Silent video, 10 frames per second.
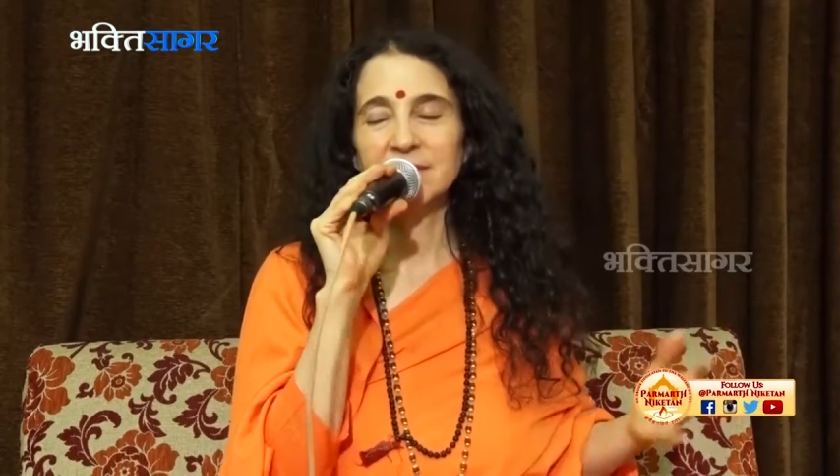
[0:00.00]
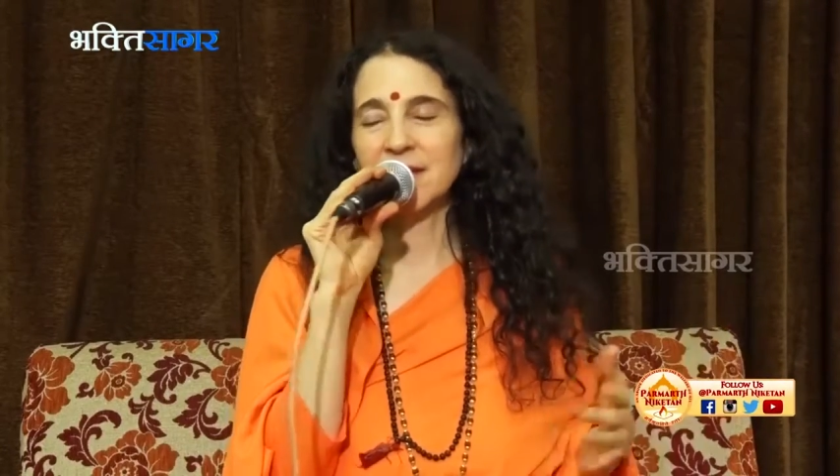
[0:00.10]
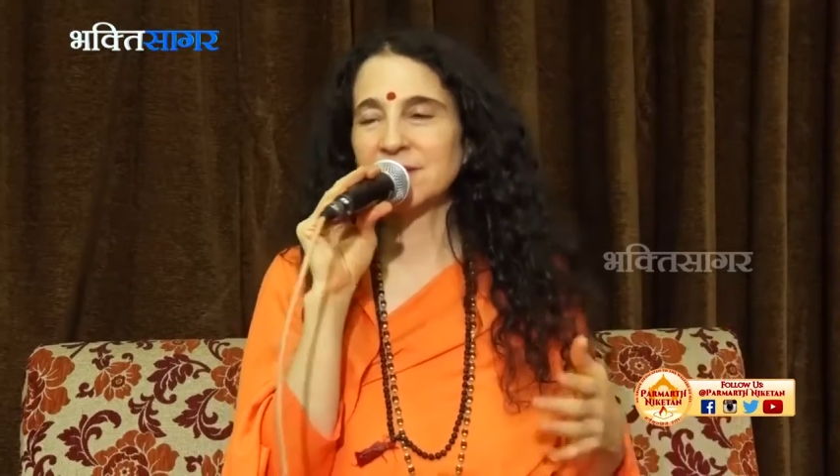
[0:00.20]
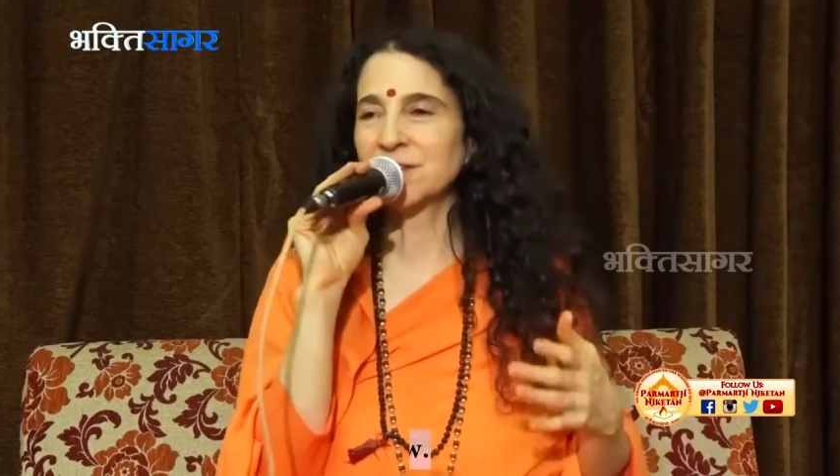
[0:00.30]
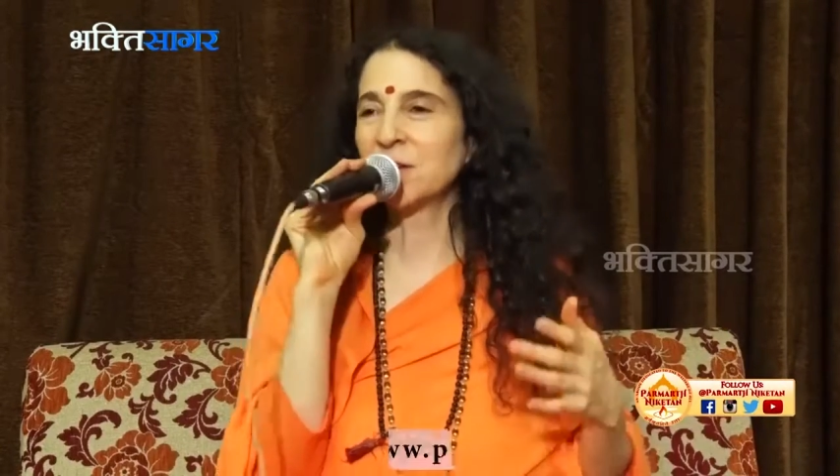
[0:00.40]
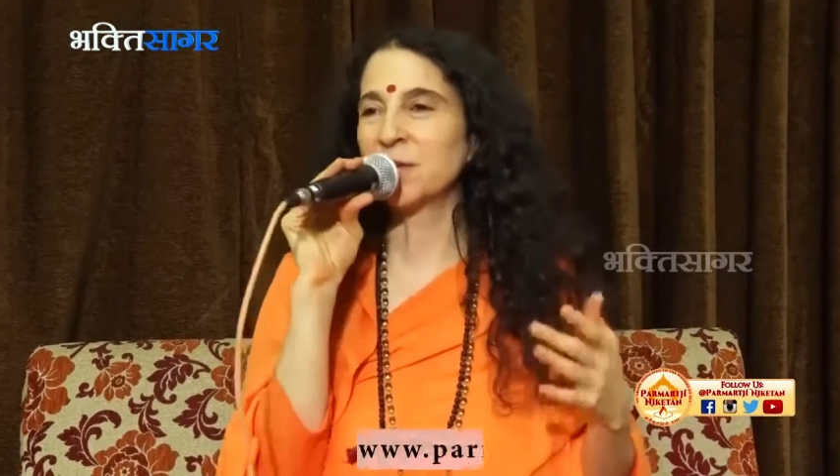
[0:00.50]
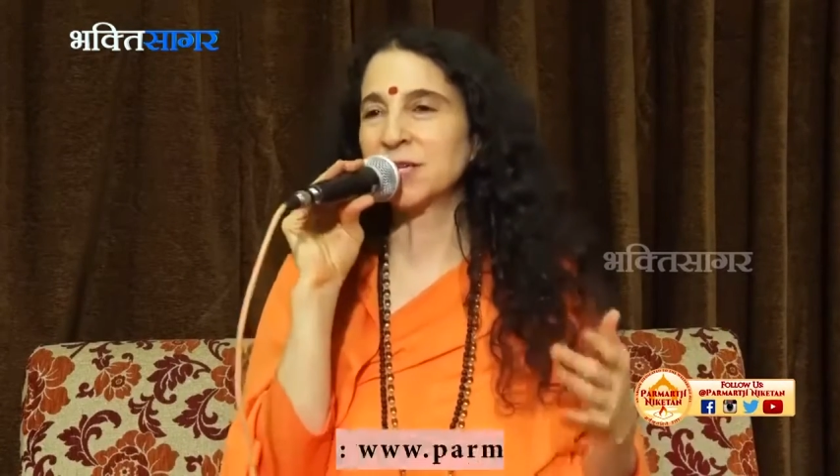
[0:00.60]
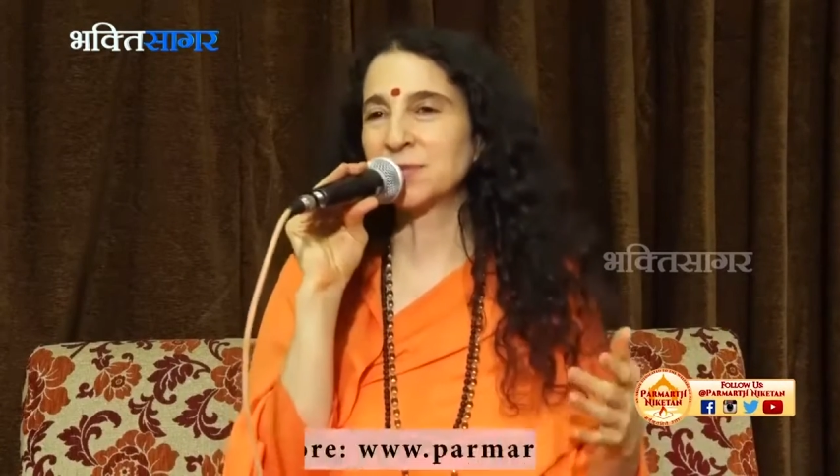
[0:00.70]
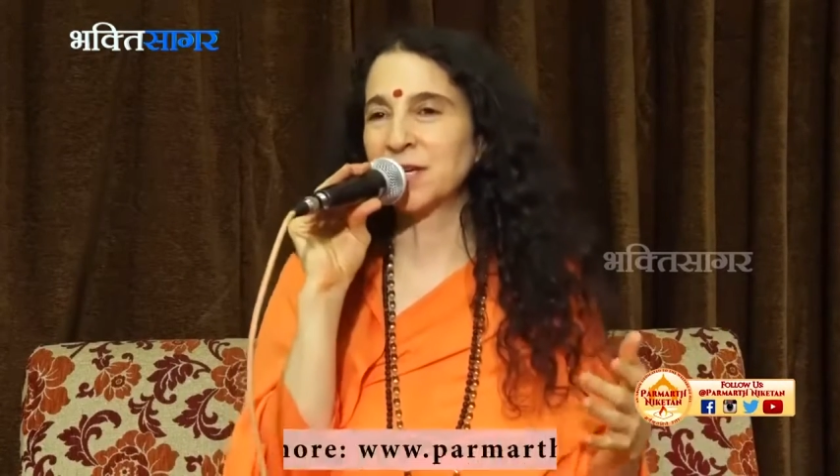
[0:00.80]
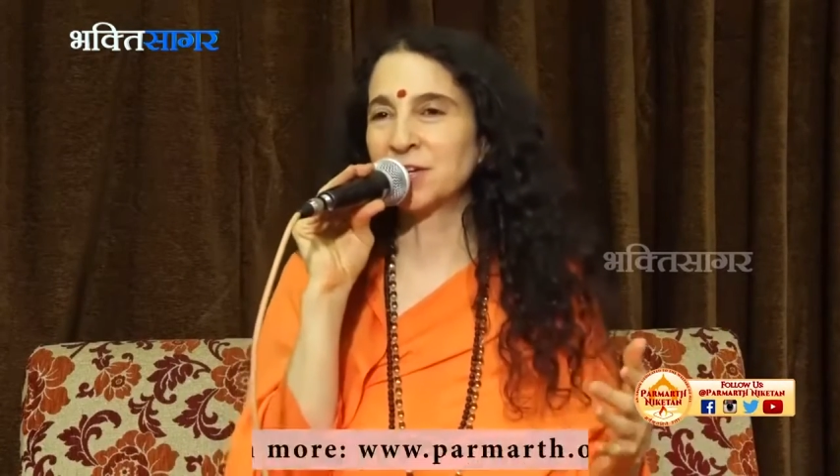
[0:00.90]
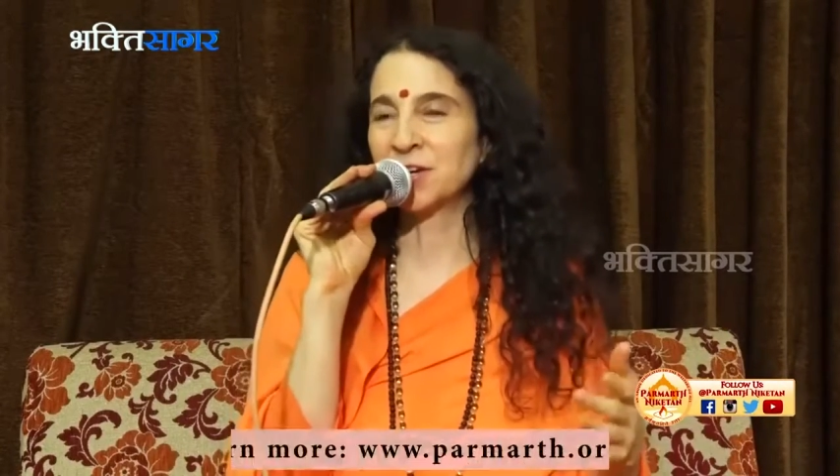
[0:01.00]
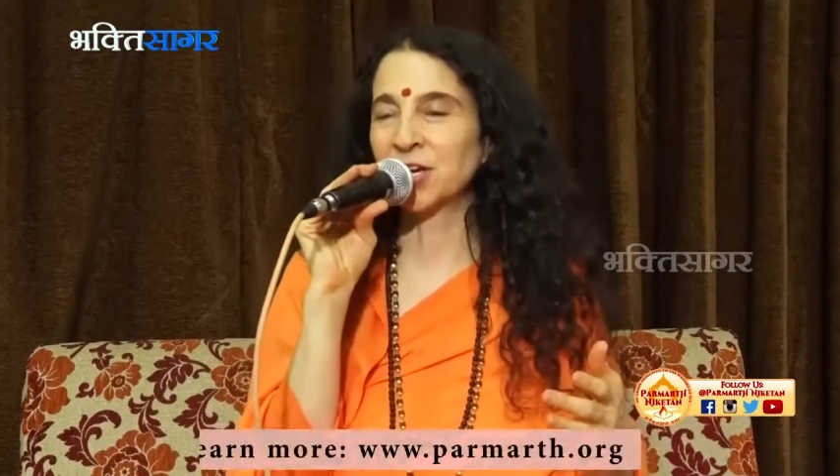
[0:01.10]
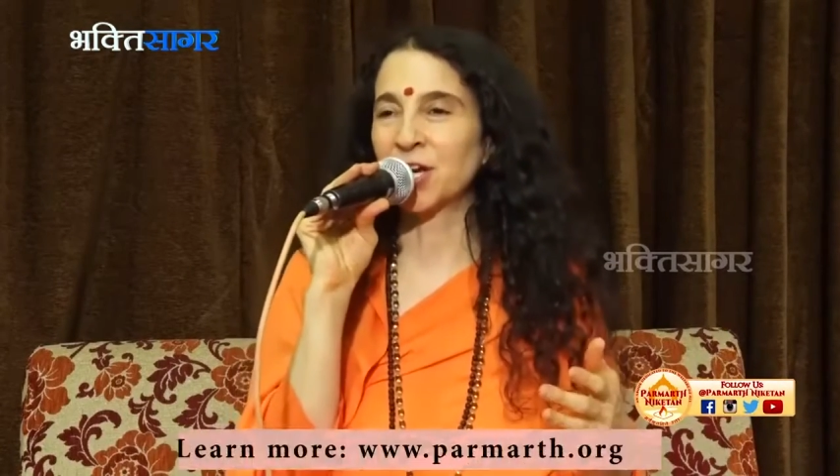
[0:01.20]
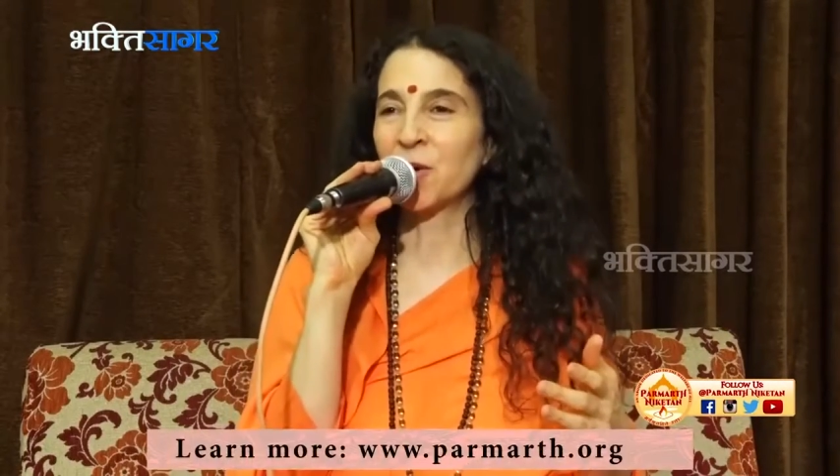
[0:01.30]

Doesn't always mean you're going to